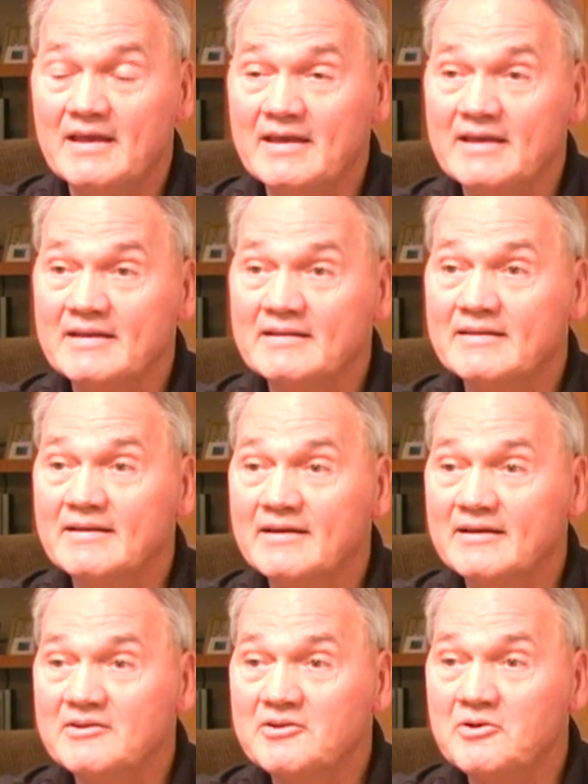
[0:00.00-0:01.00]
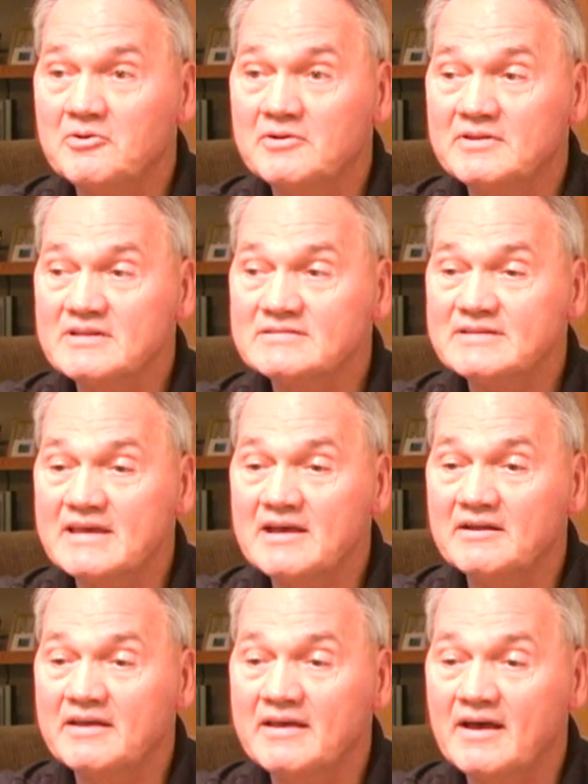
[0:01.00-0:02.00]
And, in this
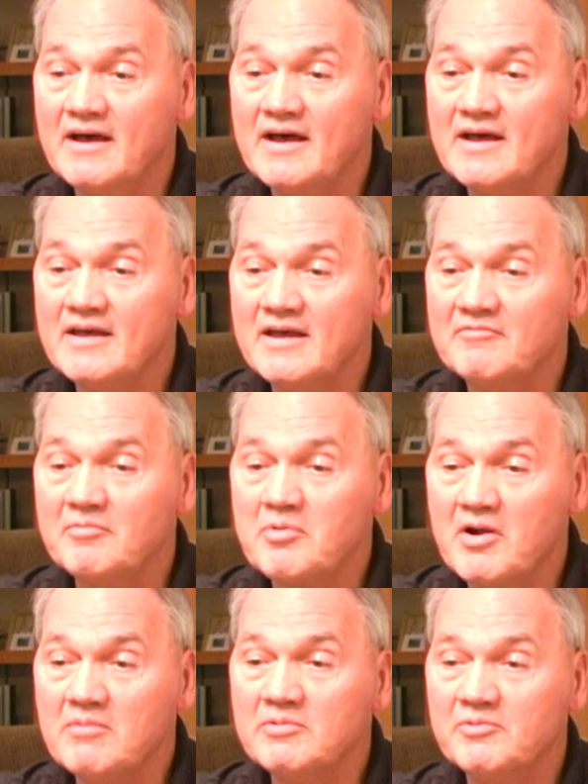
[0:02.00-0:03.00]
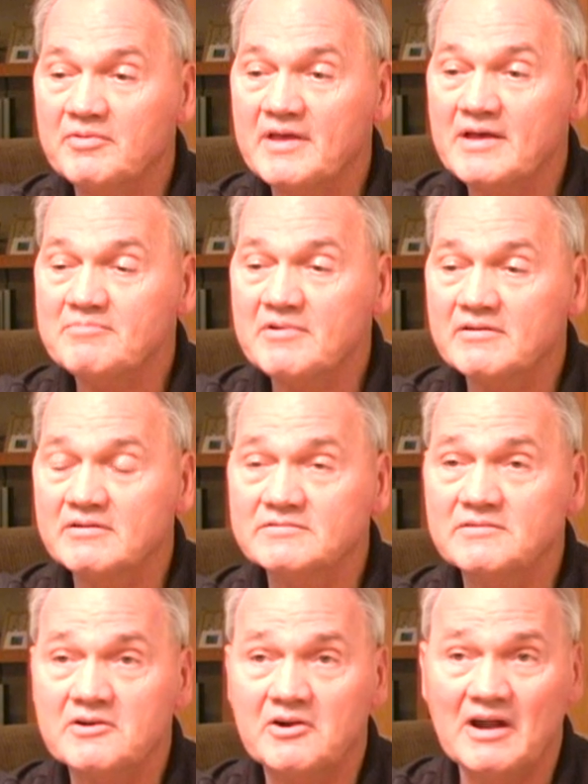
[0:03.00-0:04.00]
county, I have a problem with that
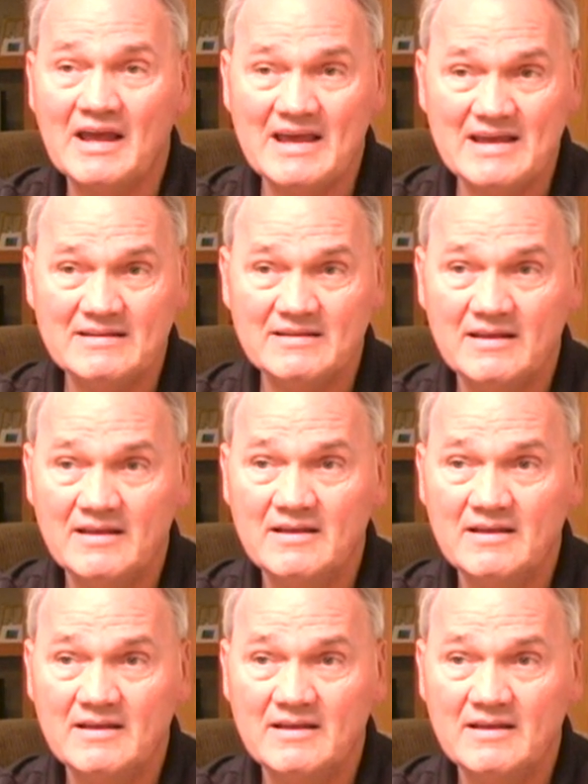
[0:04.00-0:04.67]
because there are 8